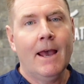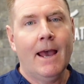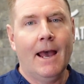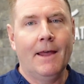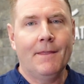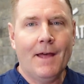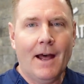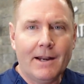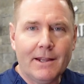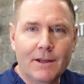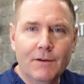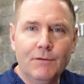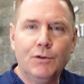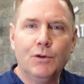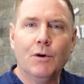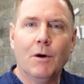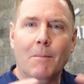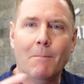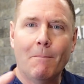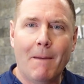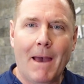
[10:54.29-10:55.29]
And that gives
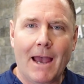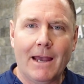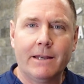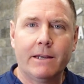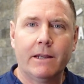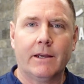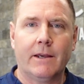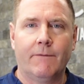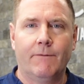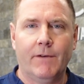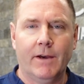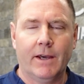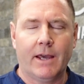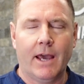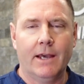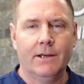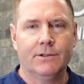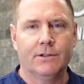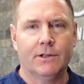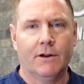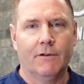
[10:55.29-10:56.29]
you a
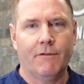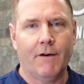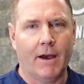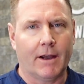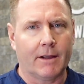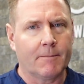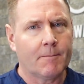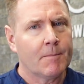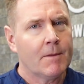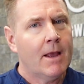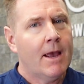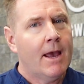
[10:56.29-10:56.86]
magnification effect.